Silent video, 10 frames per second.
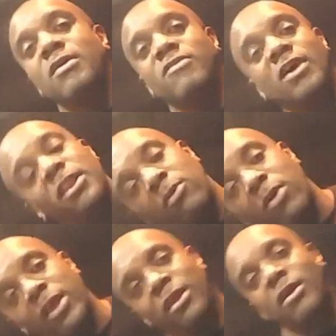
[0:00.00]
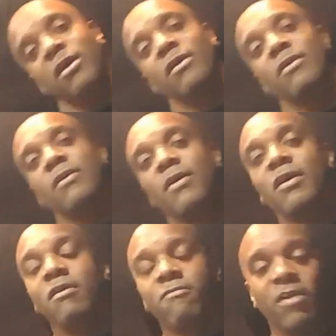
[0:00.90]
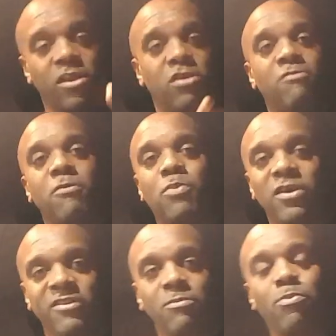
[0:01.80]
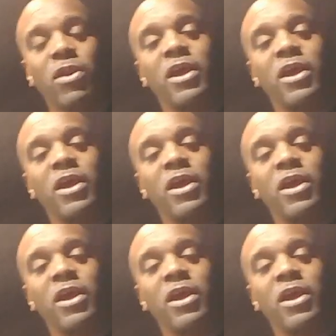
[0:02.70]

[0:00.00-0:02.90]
So anyway, thank you for pressing